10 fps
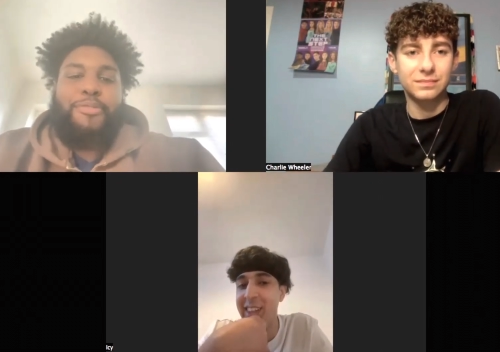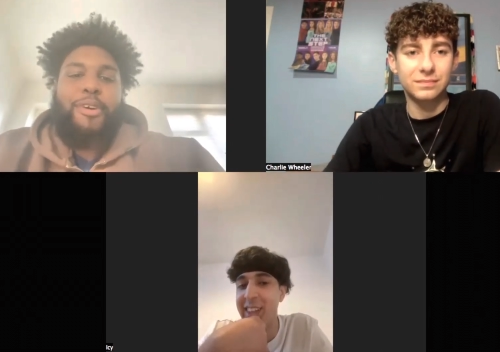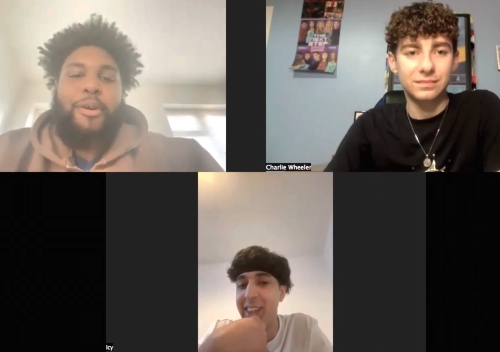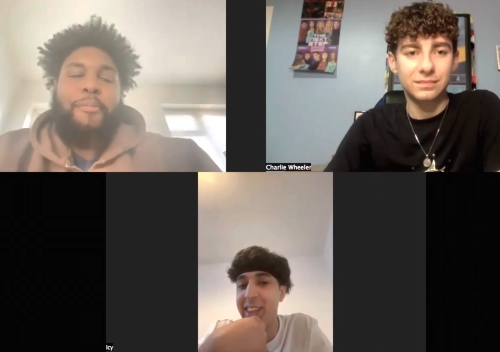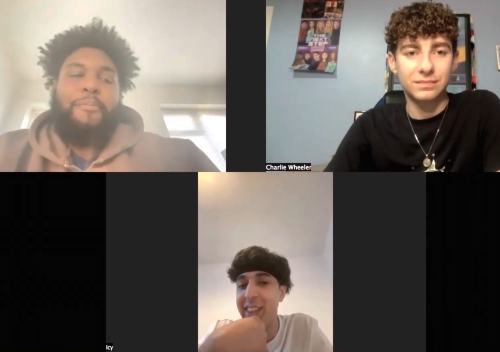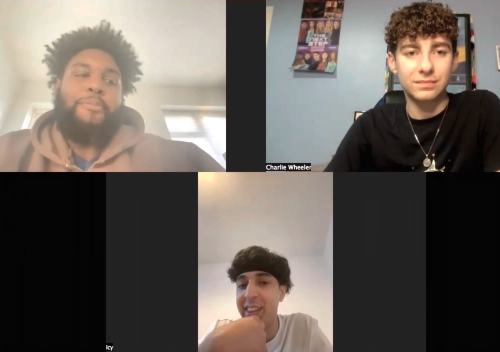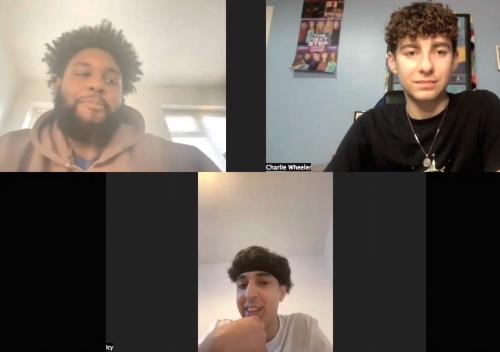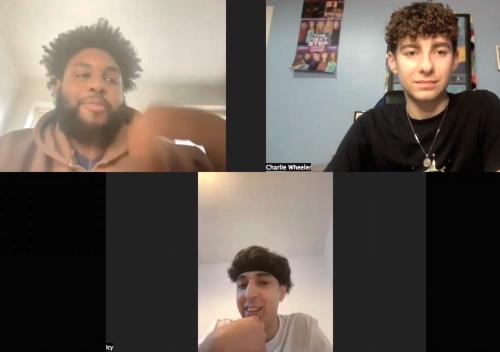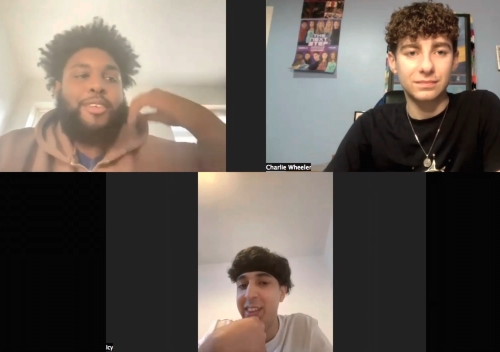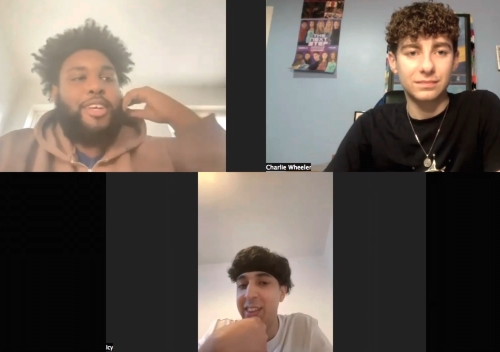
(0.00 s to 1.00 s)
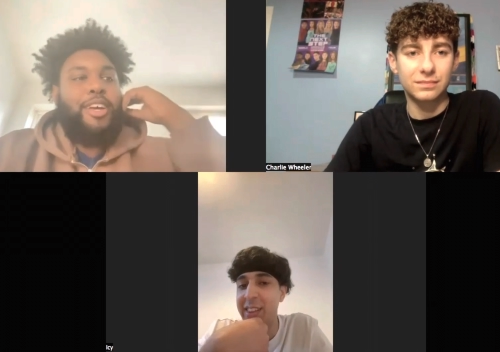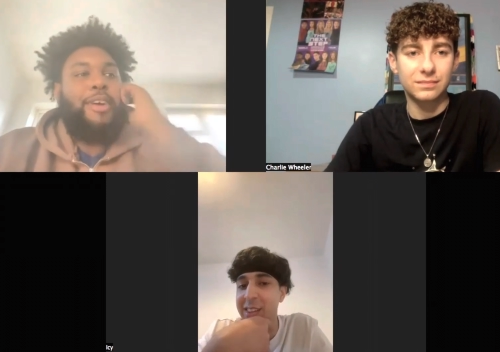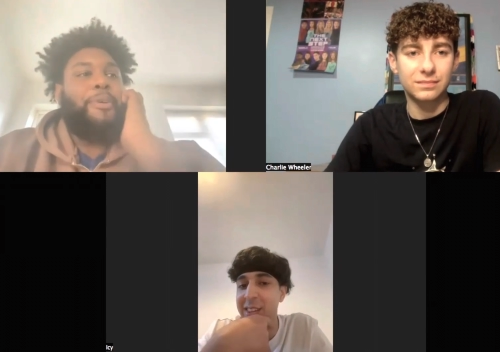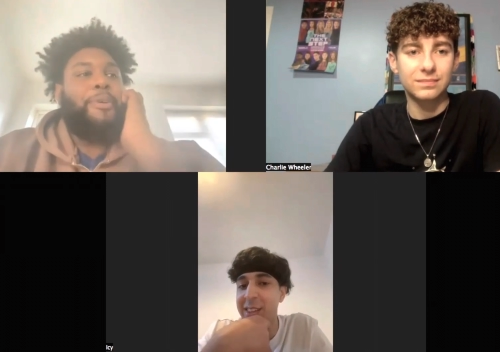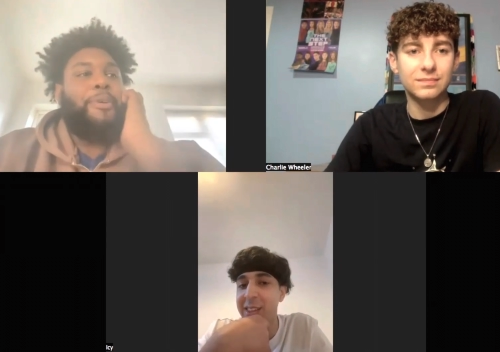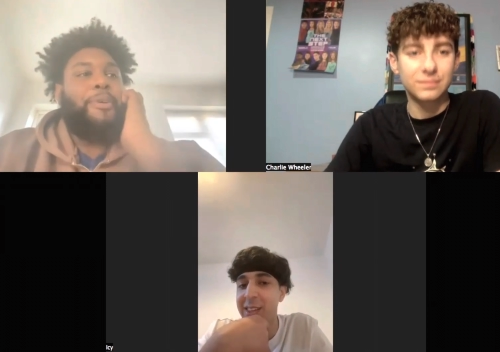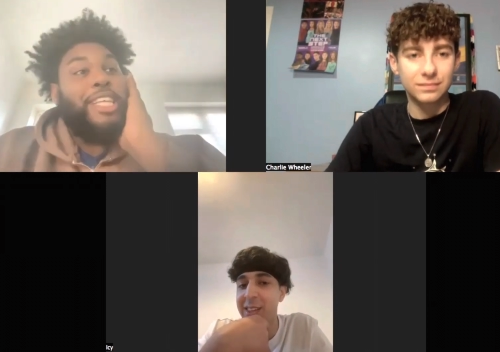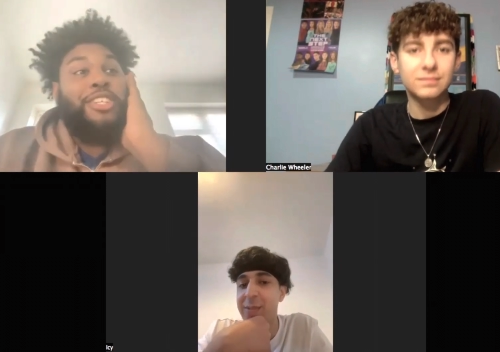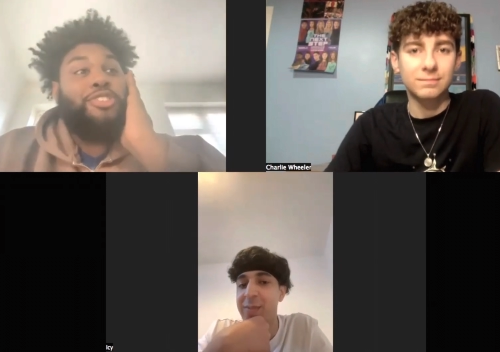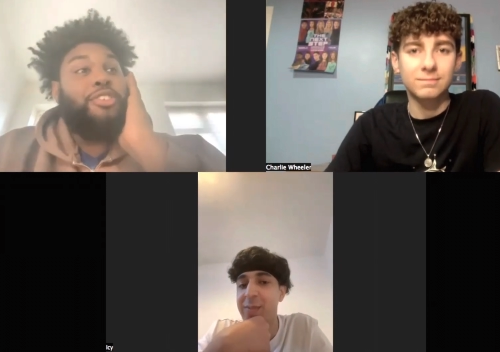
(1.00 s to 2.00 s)
Speaker 1: from a person
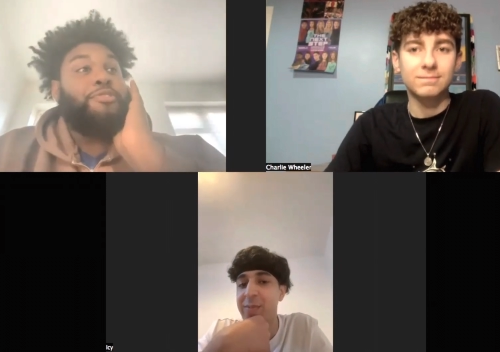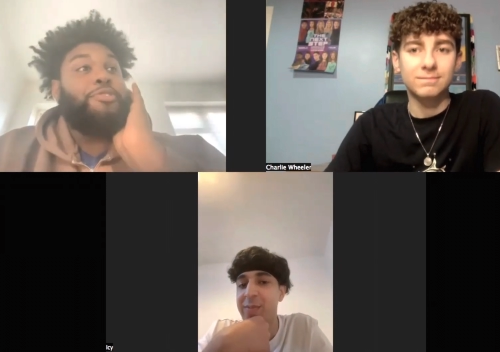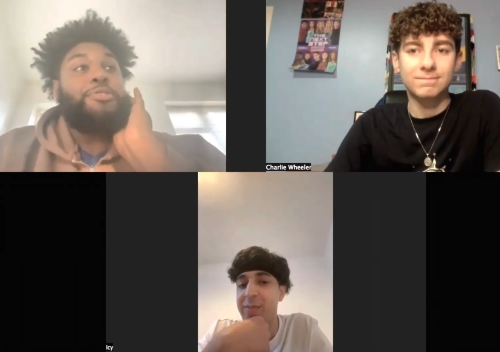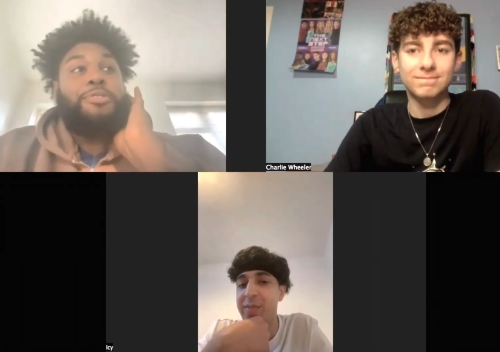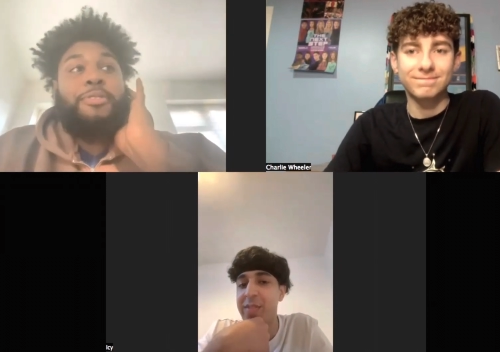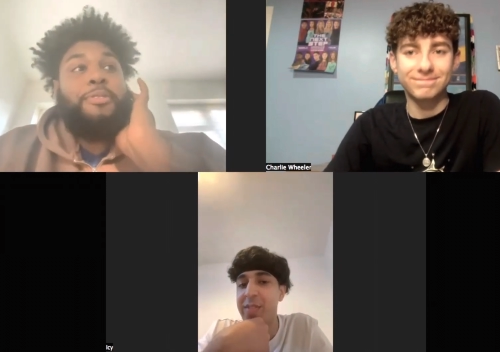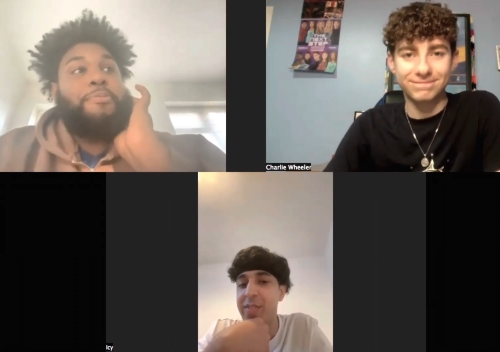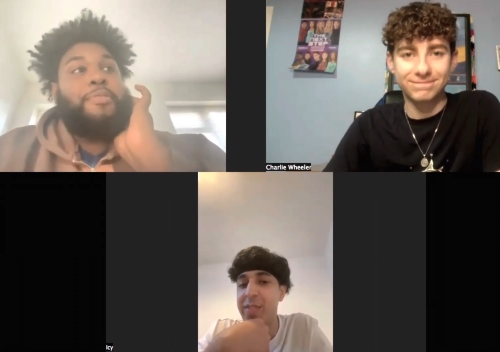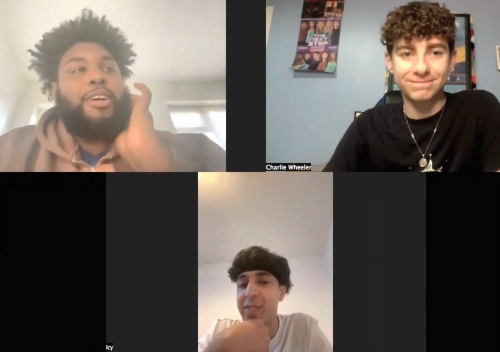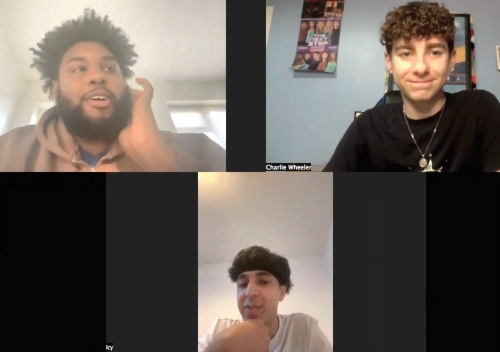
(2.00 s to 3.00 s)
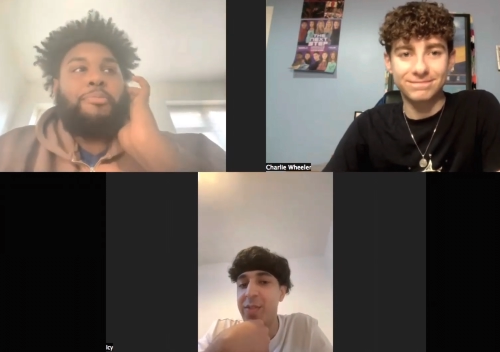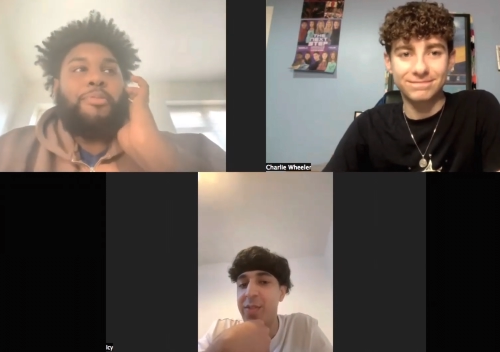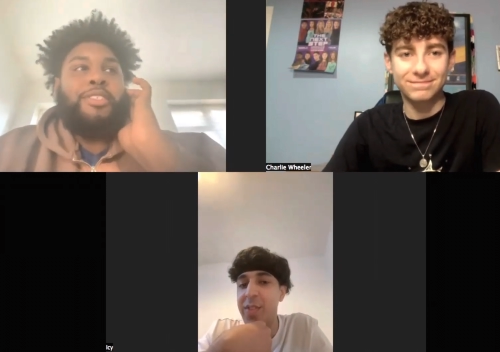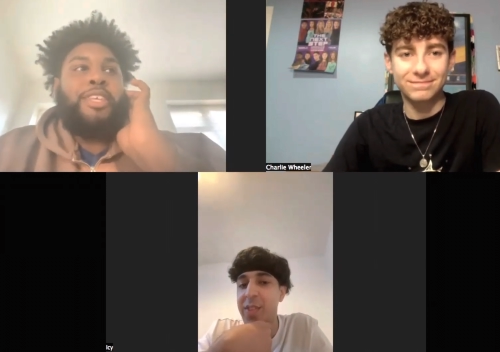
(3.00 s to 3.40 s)
called Deja Vu. Um, his